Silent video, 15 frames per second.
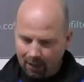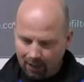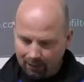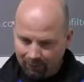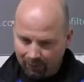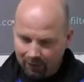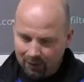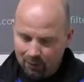I'll
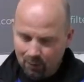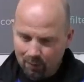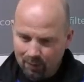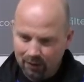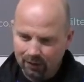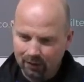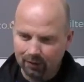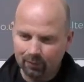fill this with
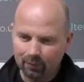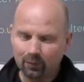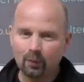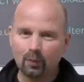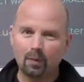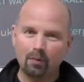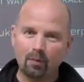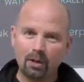media
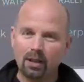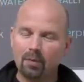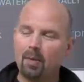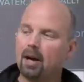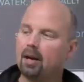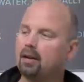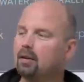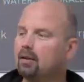bring it
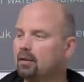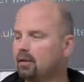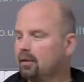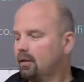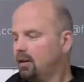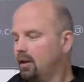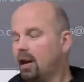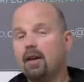back
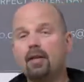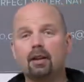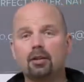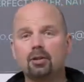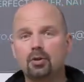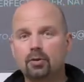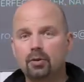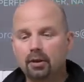and then I'll
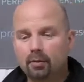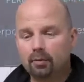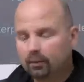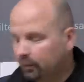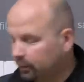show you.